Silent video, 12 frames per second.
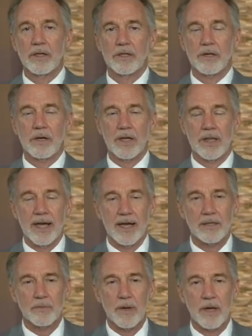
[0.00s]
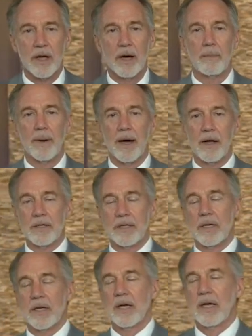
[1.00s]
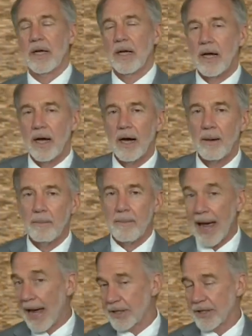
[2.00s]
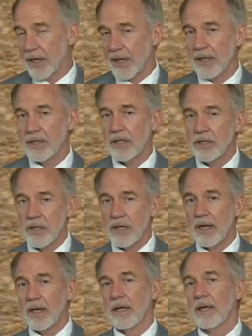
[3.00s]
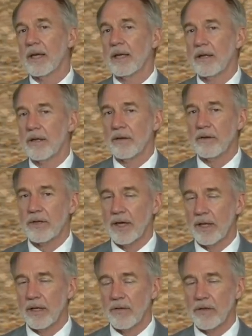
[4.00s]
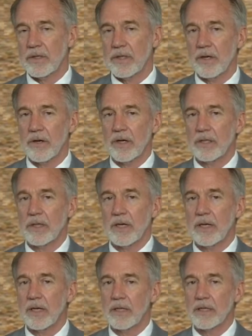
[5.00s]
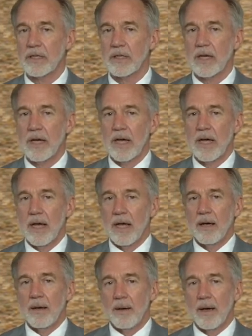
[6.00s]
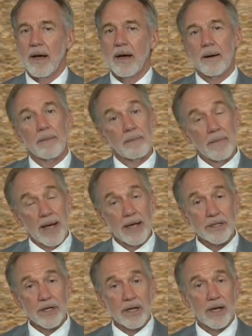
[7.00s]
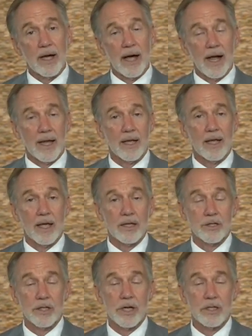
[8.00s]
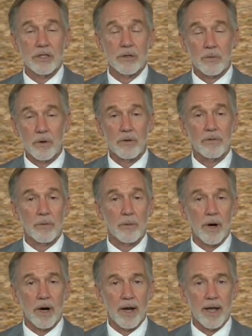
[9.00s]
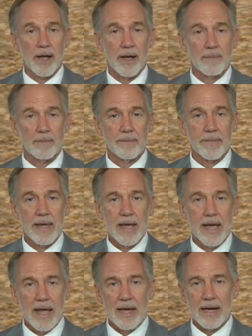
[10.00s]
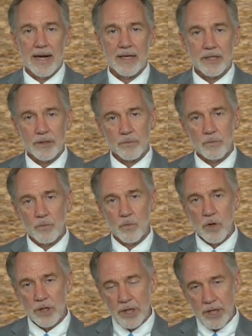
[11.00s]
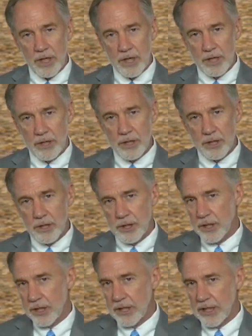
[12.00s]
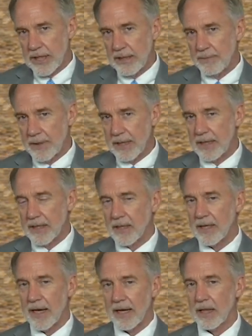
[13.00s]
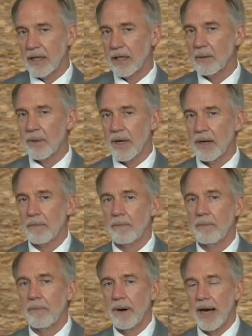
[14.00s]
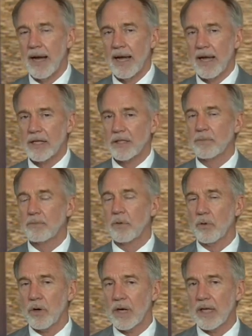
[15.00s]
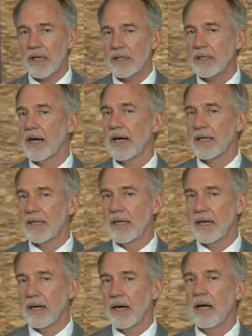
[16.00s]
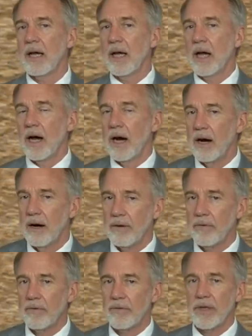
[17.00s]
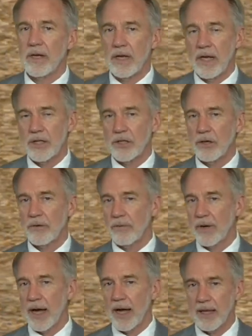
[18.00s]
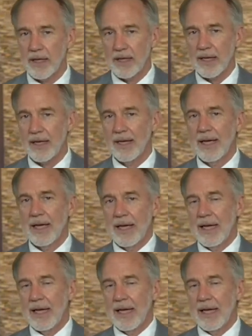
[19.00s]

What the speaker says: started last week about magic. Essentially, the title of the series is Magic, I Can Change the World from Where I Am. And I just want to deepen into that a little bit by exploring this idea of the nature of reality,